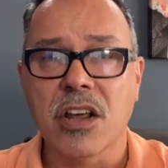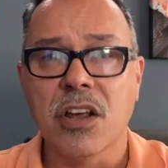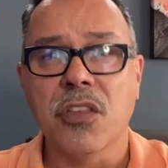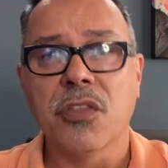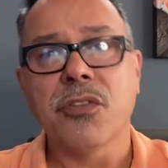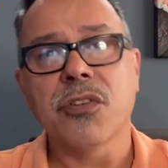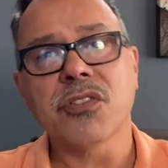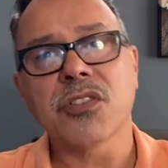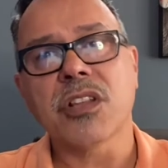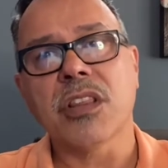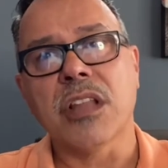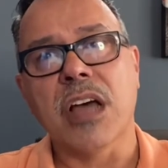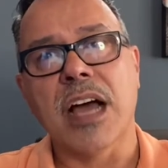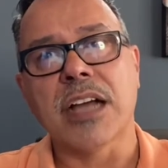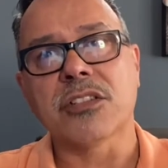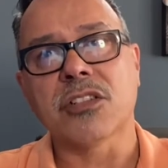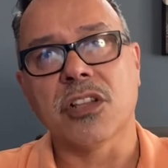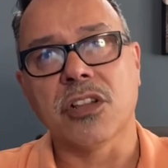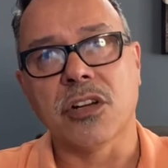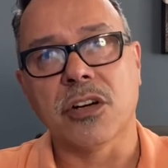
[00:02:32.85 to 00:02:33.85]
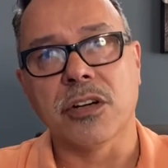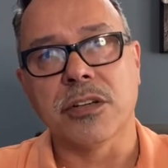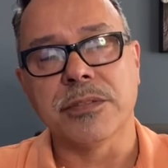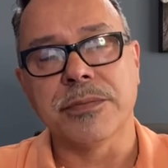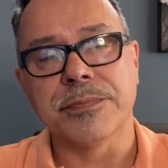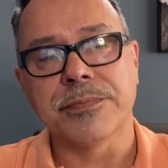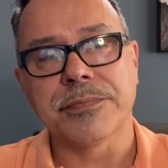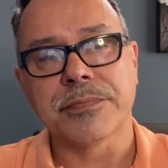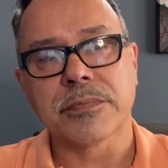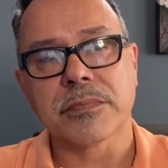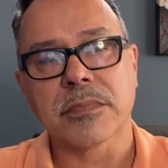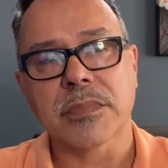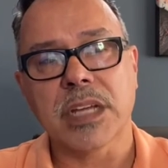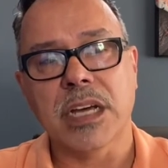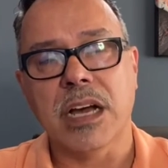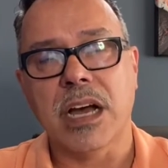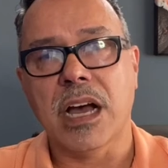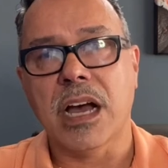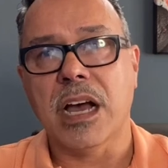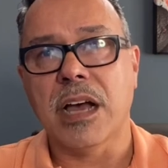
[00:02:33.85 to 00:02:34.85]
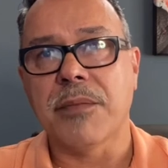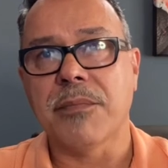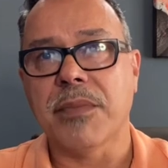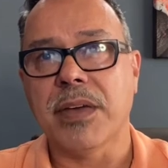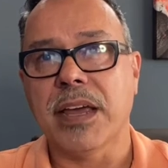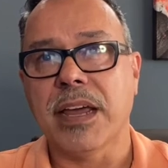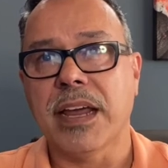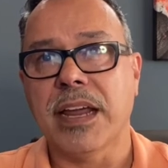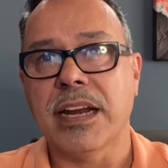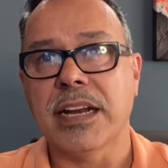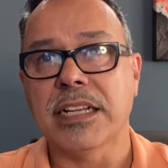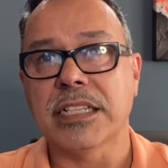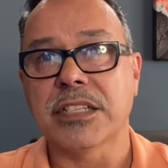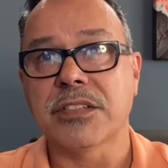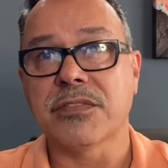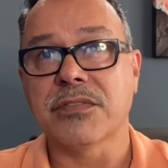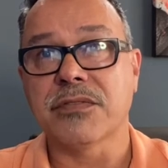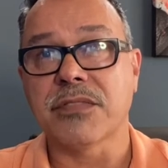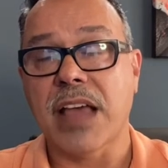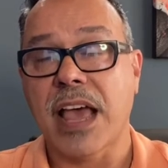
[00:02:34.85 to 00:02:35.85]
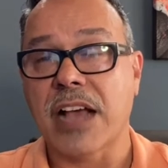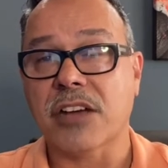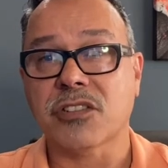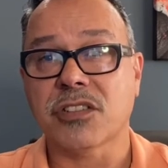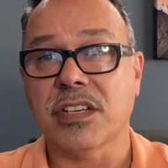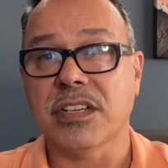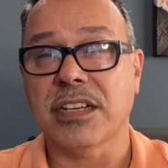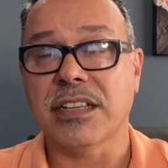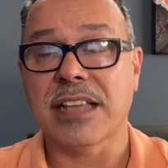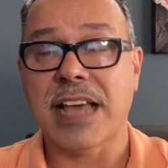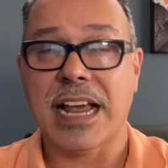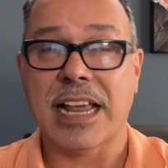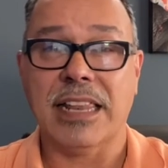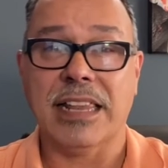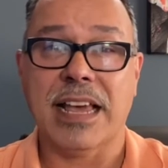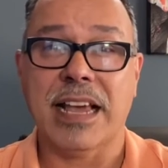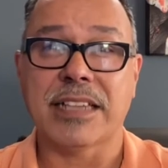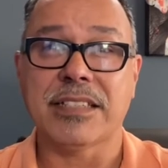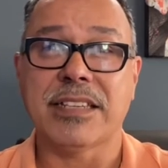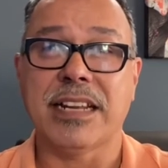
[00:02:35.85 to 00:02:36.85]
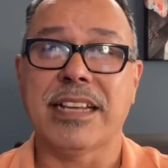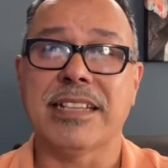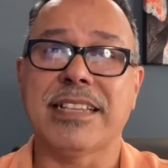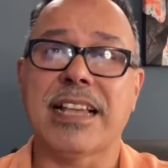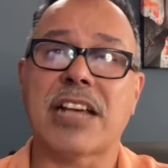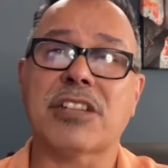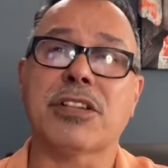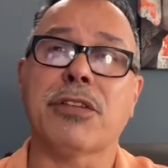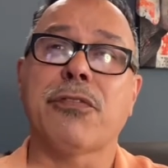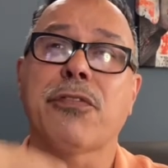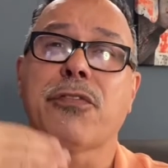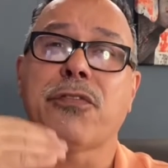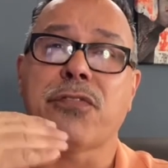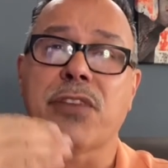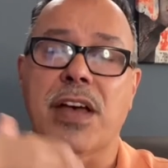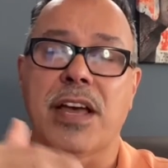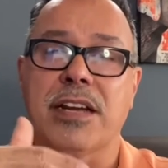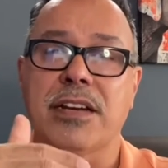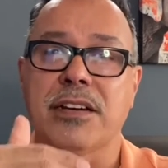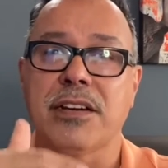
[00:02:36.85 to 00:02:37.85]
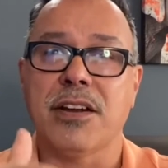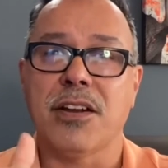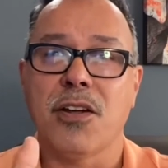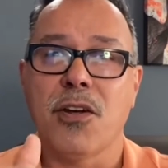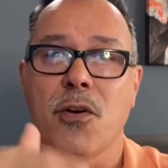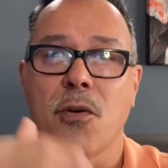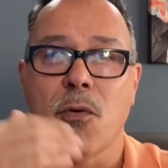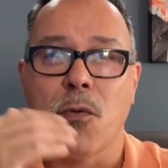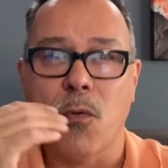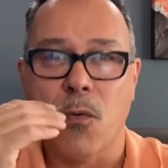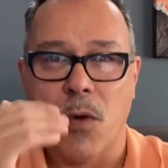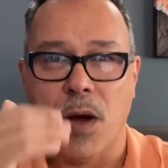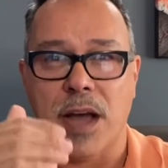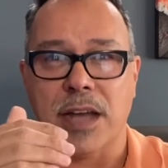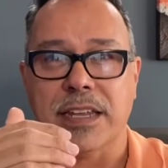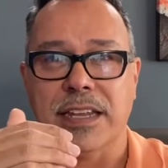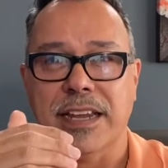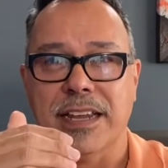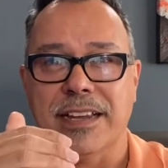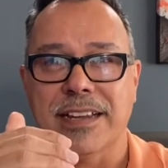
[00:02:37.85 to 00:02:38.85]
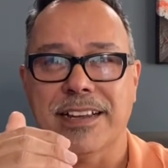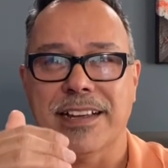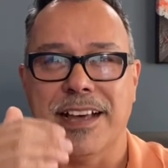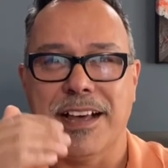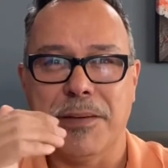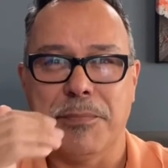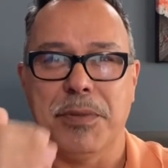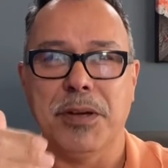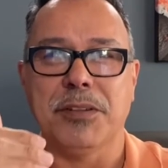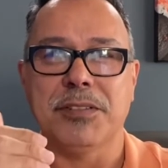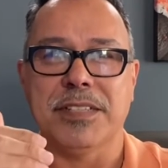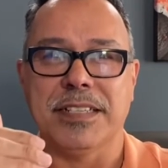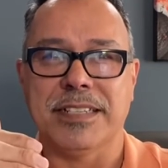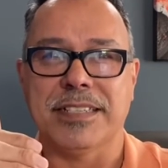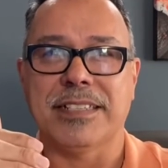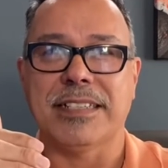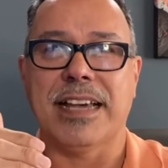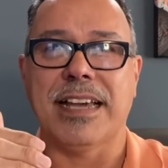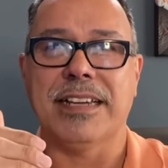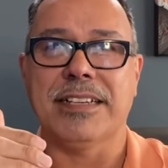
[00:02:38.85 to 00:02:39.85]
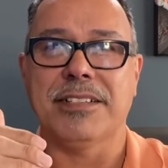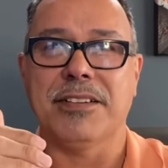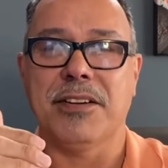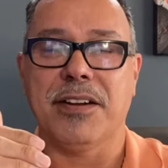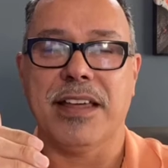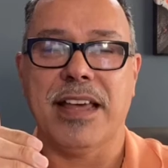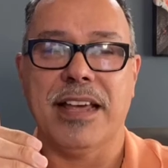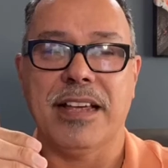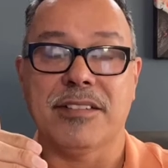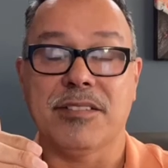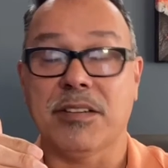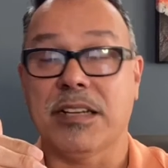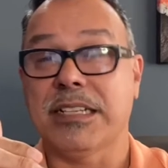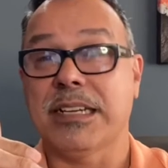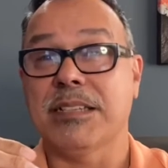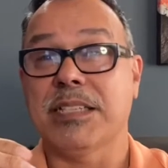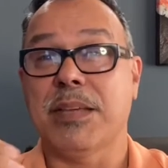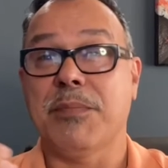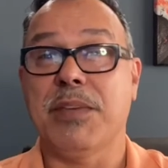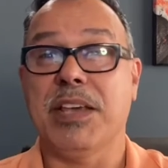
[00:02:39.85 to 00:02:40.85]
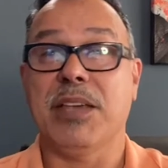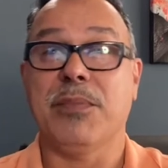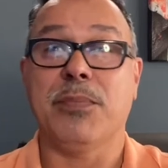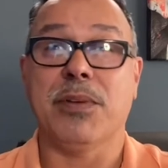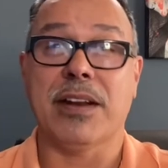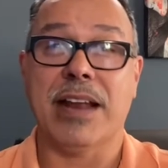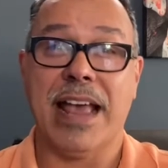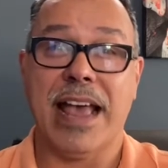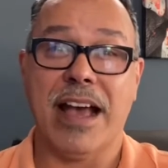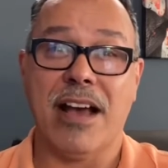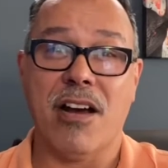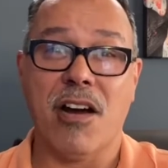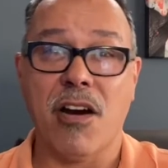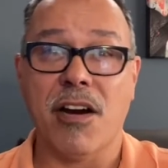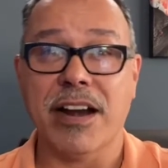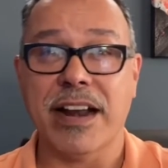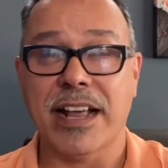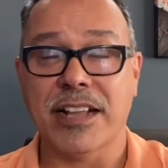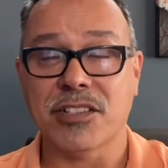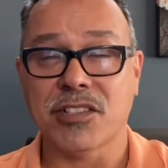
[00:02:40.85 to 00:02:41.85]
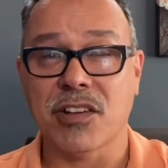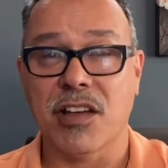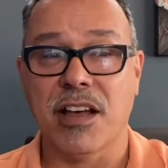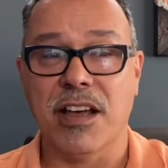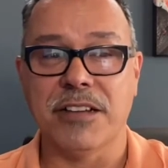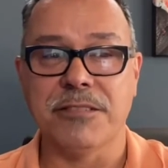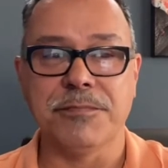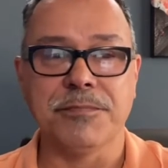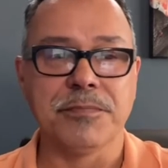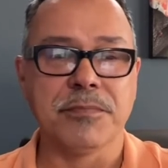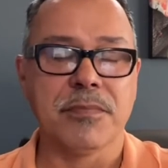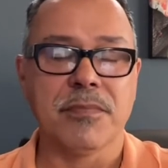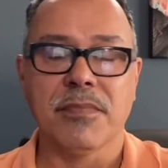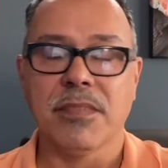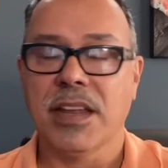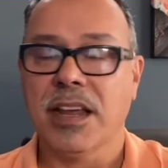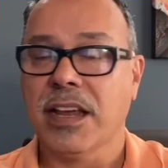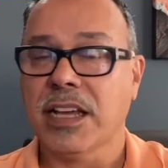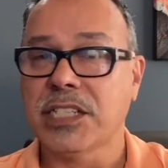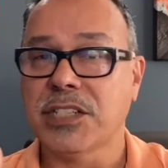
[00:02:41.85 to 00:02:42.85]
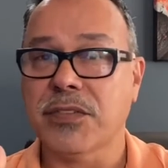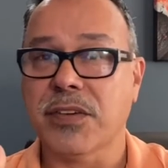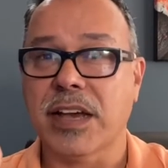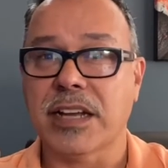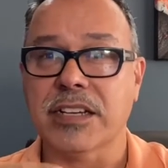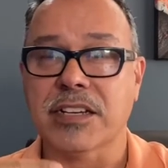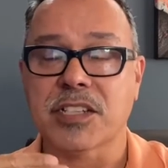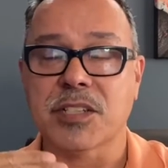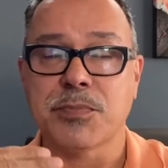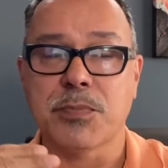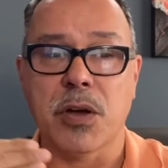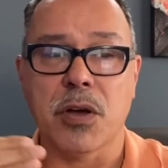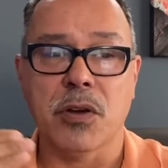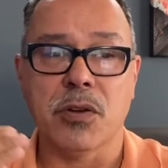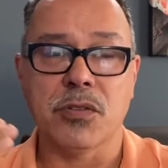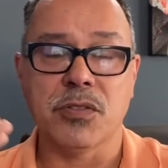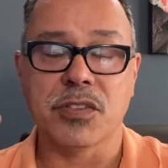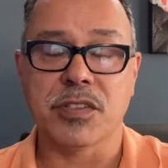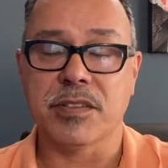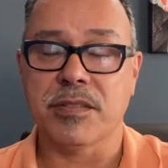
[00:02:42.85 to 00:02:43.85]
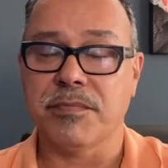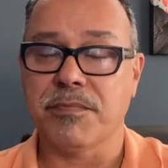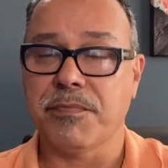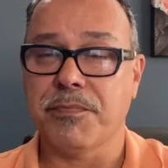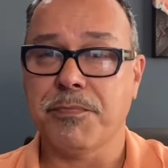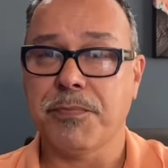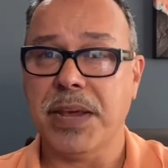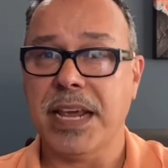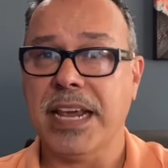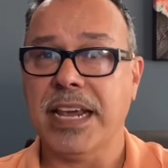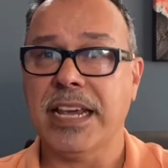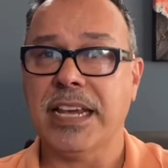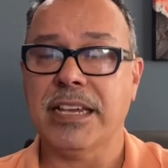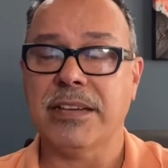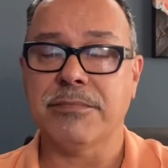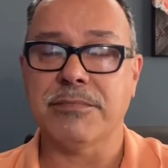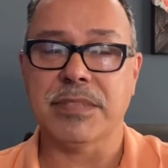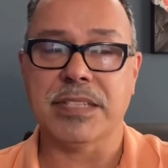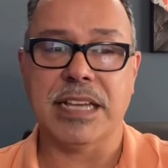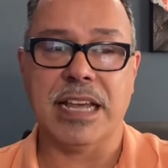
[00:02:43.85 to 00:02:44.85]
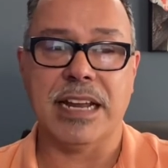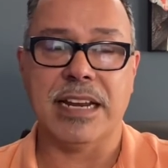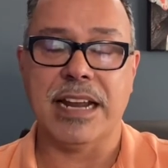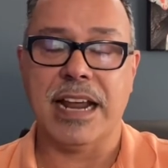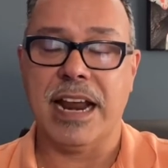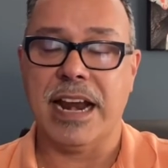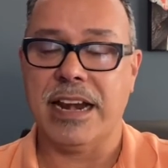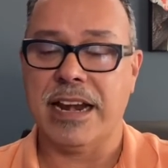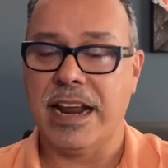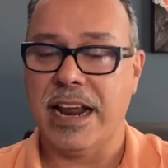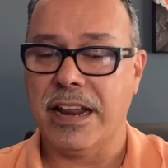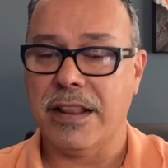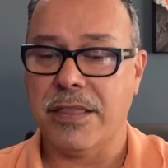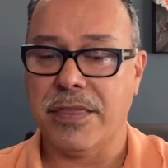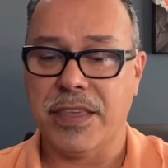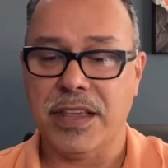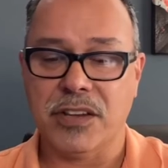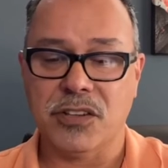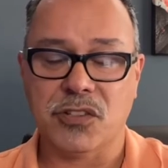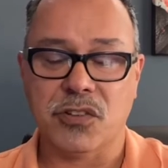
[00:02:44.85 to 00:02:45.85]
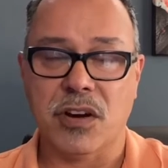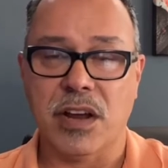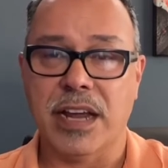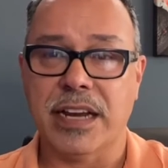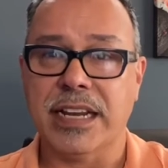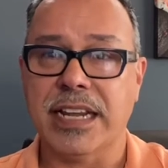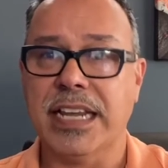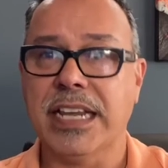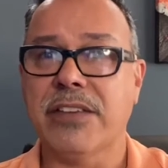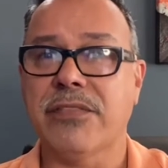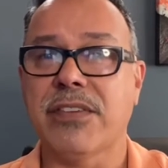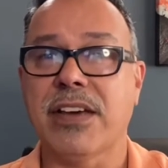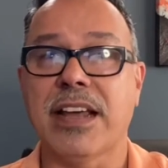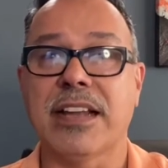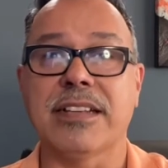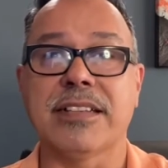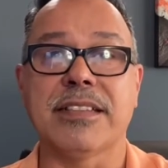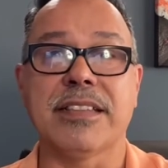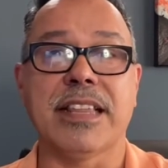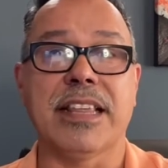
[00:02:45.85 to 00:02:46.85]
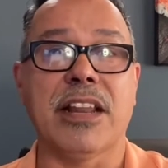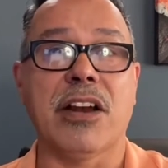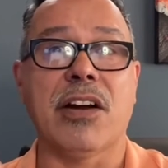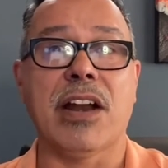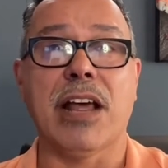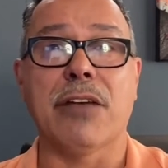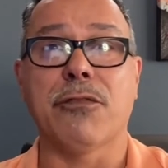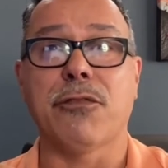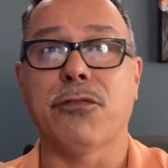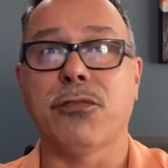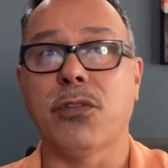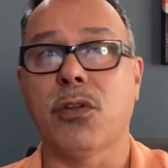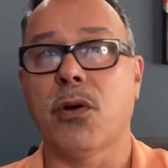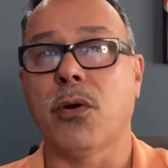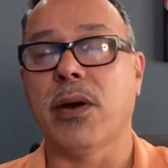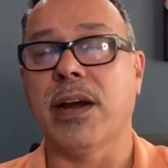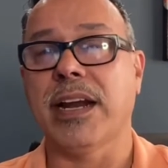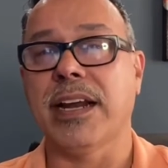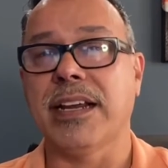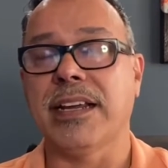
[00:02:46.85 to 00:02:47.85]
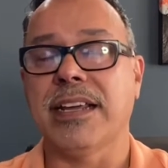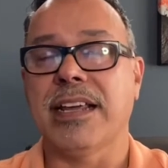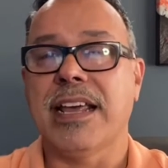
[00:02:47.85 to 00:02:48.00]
There's a lot to learn, and it's actually, like I said, it's actually fun walking a building site. Okay, sometimes they make you put hard hats on because you've got exposed beams and things are uneven. They don't have flooring.